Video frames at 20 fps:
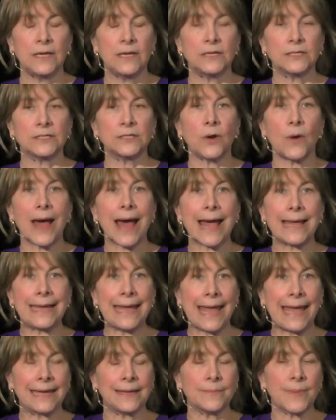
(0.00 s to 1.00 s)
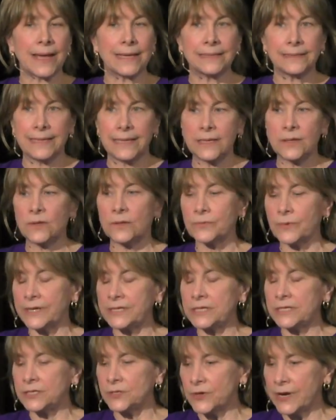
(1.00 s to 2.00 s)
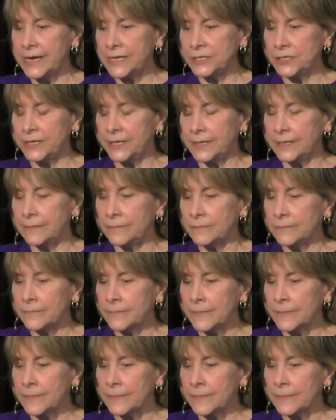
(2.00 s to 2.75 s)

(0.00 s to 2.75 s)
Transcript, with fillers: So I hang my legal registration